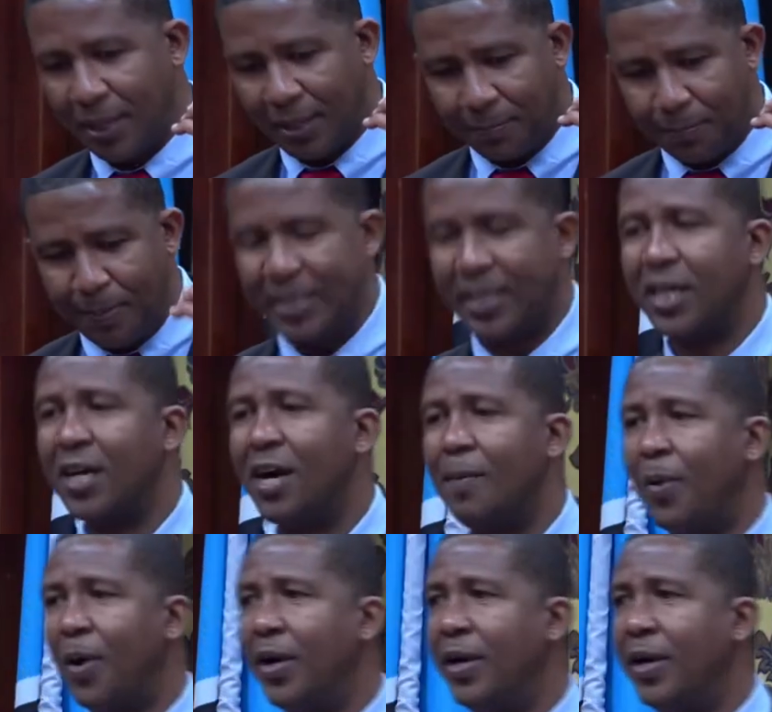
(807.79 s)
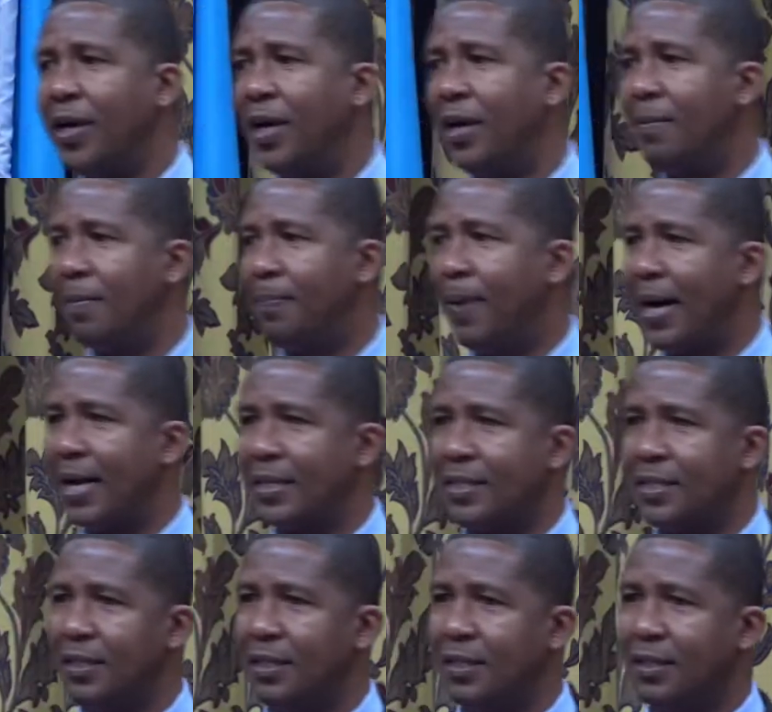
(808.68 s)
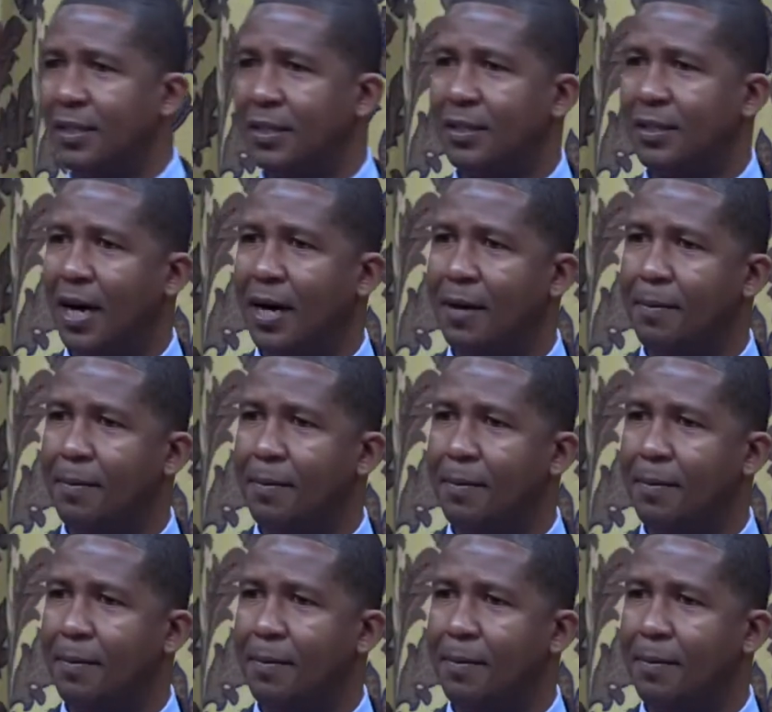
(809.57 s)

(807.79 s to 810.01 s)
beating up on the Labour Party and